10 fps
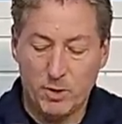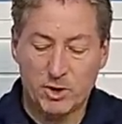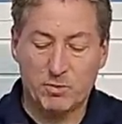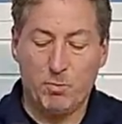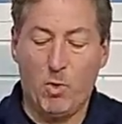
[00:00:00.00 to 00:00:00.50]

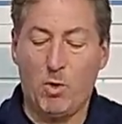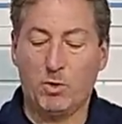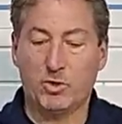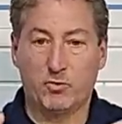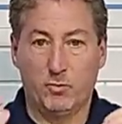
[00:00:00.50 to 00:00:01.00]

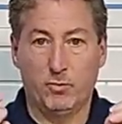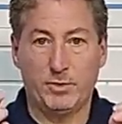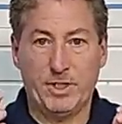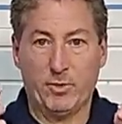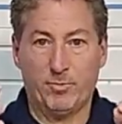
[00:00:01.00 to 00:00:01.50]
small
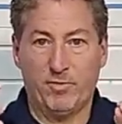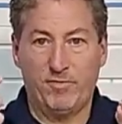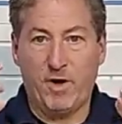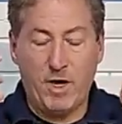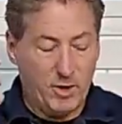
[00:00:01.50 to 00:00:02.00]
screws that are
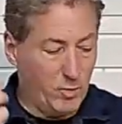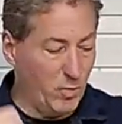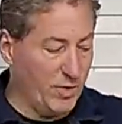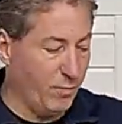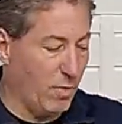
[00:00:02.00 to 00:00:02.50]
provided
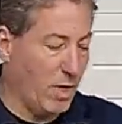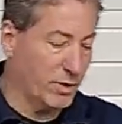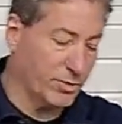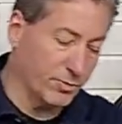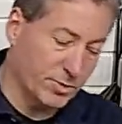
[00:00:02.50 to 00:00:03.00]
with
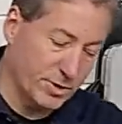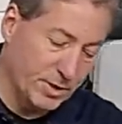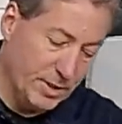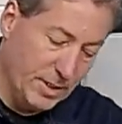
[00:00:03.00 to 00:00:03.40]
washers